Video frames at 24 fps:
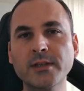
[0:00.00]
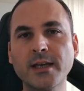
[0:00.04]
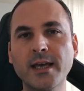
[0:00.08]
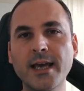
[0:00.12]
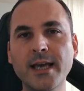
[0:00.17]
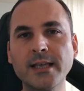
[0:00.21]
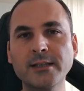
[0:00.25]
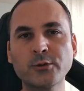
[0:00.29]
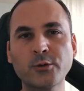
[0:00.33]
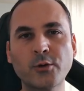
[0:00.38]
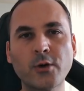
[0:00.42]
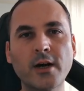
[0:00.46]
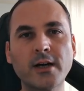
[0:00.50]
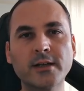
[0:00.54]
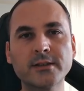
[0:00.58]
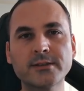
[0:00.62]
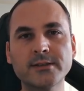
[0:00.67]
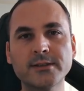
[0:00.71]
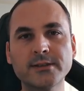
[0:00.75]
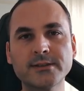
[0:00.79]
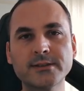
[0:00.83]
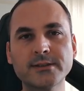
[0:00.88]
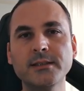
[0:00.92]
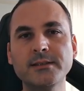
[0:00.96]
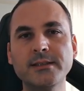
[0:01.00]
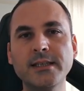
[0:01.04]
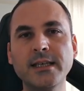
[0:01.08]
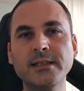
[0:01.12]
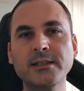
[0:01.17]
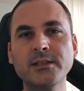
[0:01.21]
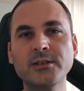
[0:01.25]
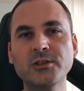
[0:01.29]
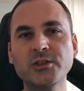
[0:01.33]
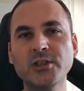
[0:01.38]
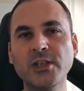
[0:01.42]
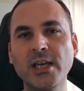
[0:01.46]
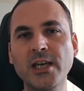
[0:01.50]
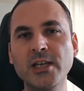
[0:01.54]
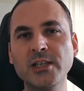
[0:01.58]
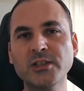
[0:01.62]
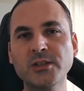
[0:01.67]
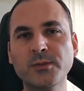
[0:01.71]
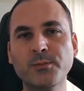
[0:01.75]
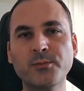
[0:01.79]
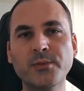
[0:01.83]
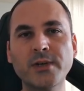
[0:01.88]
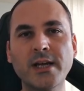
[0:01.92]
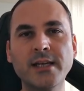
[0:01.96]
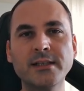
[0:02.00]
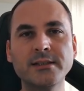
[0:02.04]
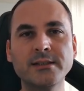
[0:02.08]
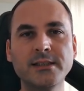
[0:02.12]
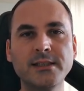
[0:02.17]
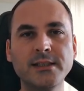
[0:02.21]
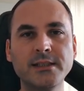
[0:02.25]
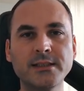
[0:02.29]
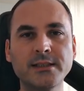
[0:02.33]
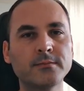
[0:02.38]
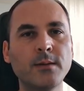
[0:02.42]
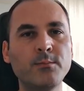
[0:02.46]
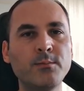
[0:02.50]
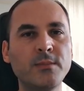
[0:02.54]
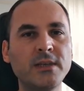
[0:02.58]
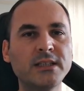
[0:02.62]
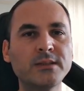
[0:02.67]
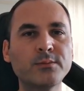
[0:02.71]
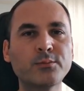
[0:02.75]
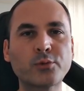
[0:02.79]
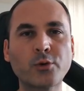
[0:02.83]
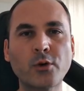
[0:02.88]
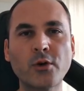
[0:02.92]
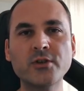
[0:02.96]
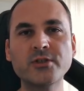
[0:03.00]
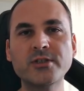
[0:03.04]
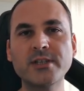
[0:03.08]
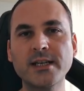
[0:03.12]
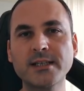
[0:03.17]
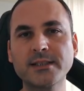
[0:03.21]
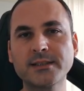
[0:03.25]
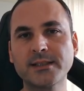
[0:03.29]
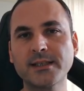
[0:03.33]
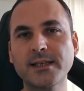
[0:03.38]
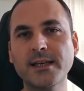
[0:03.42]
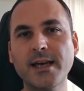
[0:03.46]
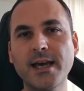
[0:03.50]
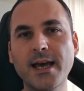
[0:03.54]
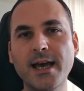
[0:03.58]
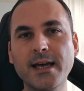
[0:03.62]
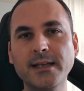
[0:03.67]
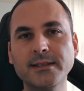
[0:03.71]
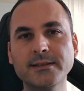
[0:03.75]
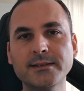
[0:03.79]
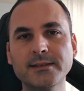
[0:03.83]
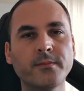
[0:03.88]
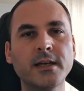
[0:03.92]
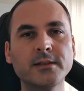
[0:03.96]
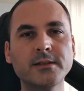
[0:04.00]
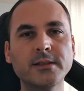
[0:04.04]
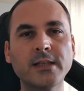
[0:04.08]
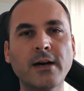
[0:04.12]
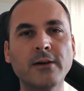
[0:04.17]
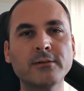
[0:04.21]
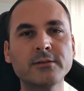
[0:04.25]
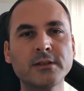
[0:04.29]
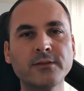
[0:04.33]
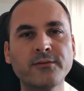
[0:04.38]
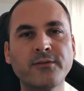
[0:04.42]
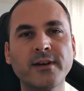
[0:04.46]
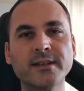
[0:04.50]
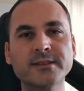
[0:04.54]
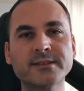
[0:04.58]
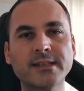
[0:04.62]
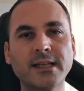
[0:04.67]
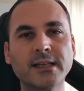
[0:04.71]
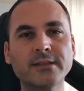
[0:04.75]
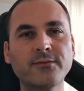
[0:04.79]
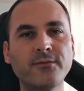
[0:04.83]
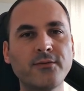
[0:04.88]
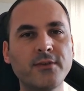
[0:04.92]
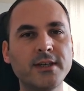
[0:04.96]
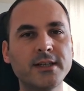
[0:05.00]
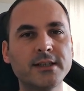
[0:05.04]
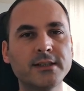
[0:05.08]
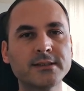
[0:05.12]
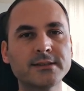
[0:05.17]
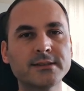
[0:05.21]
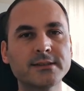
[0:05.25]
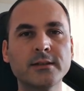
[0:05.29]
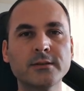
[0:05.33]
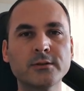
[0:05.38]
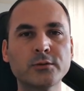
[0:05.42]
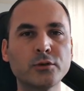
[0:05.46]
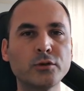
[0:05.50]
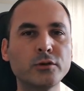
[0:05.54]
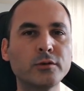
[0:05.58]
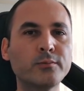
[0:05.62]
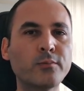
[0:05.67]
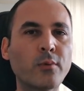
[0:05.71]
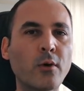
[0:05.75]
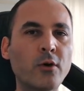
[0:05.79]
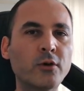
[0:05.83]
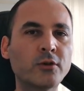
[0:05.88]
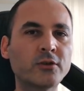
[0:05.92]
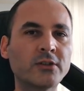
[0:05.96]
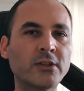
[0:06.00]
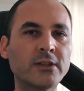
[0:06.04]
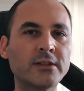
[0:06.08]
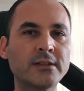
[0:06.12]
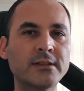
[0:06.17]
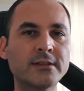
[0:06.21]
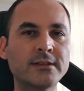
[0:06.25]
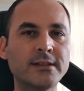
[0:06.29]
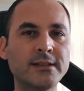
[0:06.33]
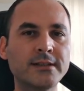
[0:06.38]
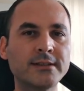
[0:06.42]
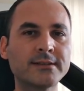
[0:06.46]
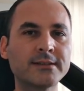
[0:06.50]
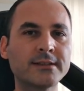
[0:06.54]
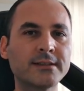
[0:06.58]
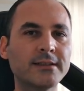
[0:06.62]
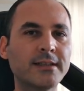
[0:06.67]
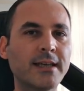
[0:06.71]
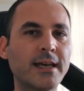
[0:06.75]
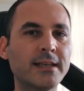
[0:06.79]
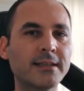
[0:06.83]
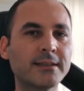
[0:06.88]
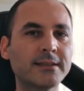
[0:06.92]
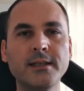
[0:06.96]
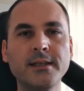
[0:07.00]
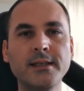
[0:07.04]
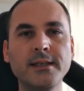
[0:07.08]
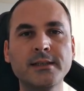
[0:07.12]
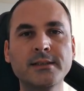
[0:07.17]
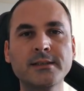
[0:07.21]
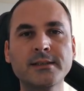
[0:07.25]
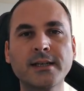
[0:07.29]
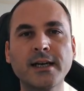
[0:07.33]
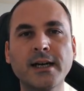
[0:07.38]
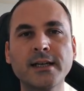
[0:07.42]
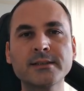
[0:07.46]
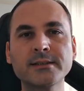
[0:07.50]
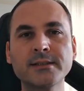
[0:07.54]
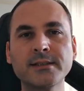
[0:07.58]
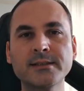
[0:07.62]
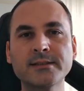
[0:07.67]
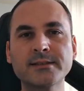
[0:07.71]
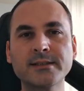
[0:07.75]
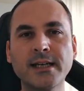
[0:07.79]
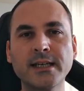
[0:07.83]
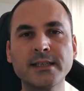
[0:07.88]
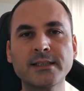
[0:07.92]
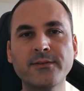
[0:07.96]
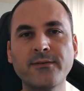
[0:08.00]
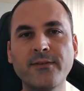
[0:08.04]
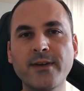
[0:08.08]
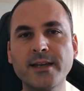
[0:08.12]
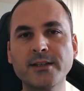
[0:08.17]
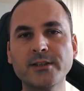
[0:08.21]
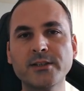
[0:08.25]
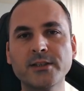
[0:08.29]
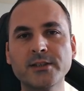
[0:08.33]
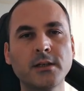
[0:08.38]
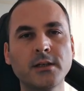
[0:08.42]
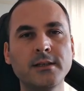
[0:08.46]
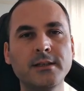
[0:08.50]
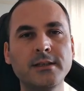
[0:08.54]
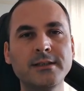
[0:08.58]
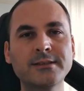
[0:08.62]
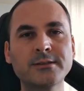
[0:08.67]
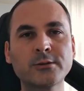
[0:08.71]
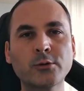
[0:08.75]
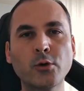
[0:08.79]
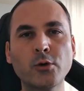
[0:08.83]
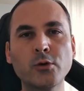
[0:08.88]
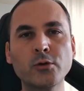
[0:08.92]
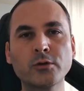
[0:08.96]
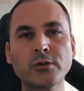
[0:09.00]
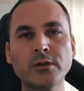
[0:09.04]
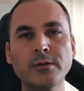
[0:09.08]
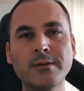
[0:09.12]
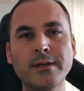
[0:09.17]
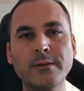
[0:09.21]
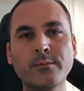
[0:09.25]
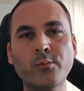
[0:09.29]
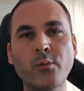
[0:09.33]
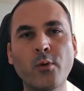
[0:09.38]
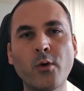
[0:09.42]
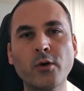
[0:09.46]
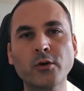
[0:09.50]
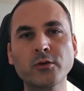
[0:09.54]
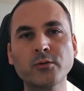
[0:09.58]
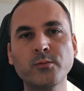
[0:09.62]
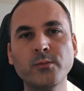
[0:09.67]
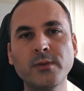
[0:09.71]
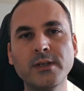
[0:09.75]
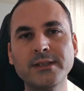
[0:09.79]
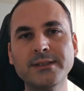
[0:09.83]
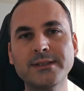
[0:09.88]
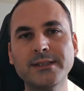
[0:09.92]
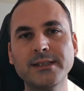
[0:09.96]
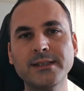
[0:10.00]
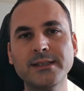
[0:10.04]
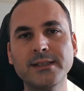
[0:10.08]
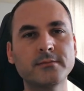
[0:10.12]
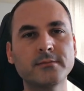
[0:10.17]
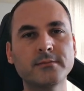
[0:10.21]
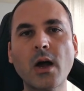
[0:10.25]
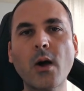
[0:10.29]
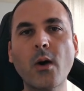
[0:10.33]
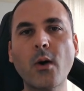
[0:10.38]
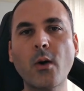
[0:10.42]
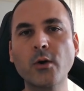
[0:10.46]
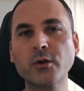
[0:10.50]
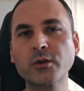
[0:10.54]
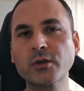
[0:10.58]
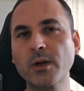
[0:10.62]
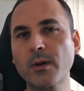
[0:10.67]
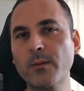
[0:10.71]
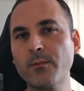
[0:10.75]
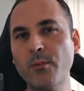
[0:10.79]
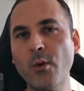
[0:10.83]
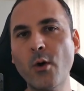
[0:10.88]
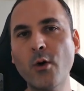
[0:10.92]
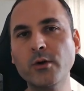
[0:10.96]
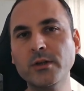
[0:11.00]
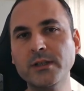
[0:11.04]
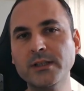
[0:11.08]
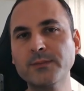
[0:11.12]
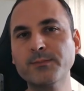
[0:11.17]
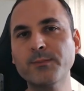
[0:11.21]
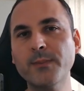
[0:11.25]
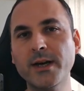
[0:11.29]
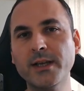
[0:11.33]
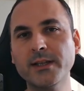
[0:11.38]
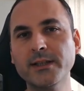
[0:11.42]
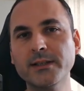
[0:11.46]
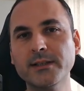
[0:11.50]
headquarters that changed branding mid-project, and now the facade wears two personalities like it can't decide whether it's going to be a board meeting or Burning Man.